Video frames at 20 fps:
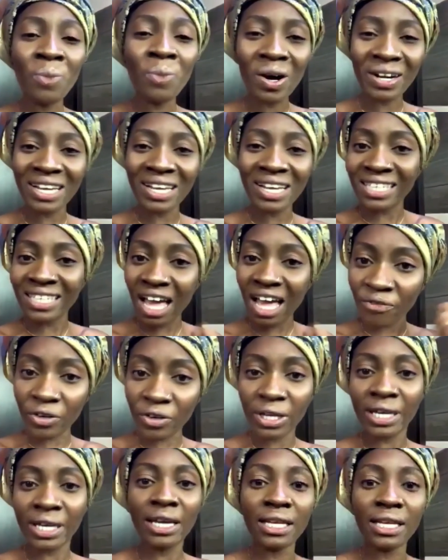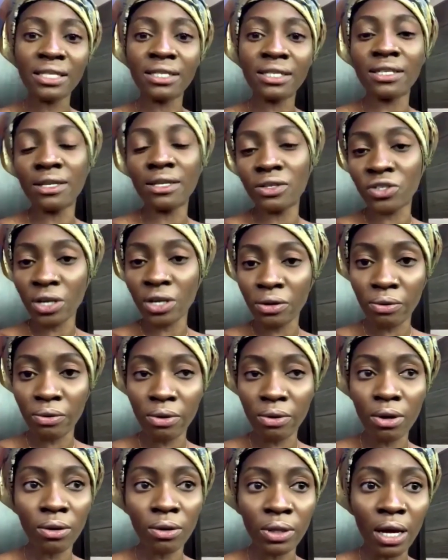but as Africans in
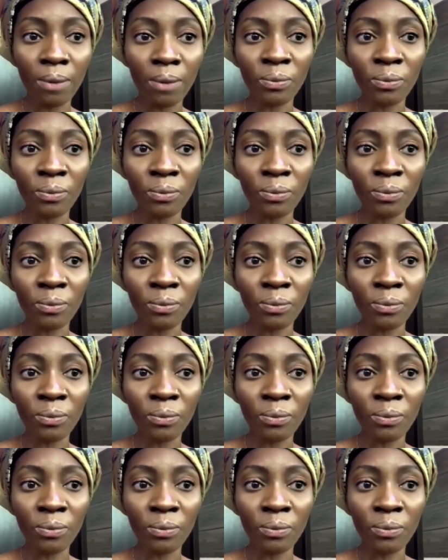general,